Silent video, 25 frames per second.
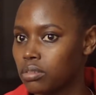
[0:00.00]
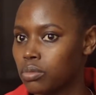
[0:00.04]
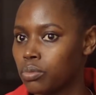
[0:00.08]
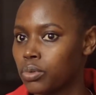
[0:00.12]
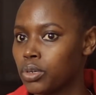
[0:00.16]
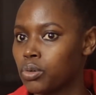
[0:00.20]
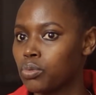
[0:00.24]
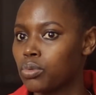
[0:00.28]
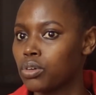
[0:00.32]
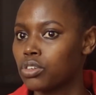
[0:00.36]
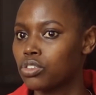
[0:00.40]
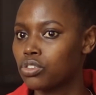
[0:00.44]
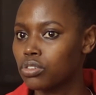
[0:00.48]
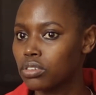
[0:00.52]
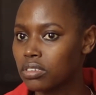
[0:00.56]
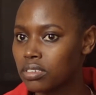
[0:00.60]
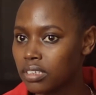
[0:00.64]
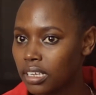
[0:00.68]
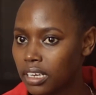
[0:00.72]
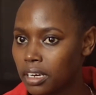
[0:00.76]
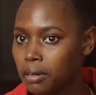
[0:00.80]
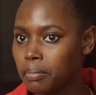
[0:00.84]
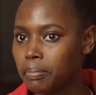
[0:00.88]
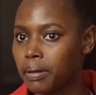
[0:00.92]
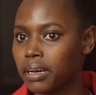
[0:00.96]
We want to
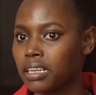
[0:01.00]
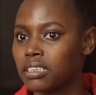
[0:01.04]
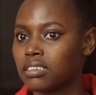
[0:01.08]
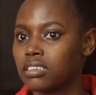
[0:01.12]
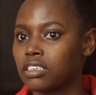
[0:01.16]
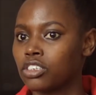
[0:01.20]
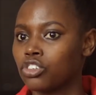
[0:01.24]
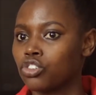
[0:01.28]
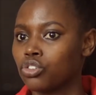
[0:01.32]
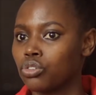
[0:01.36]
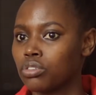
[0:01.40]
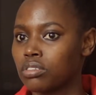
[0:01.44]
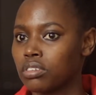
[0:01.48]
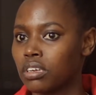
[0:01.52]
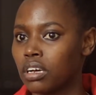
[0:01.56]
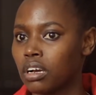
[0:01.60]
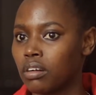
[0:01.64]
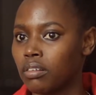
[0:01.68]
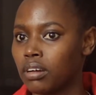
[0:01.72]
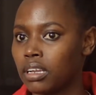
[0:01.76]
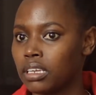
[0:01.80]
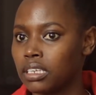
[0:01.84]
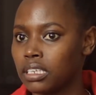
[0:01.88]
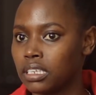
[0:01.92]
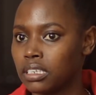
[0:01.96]
take part in choosing
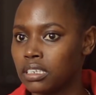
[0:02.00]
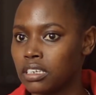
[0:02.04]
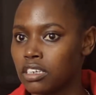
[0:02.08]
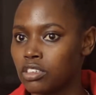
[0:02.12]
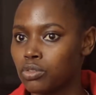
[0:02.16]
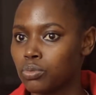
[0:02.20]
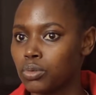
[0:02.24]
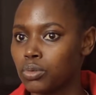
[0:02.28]
our leaders.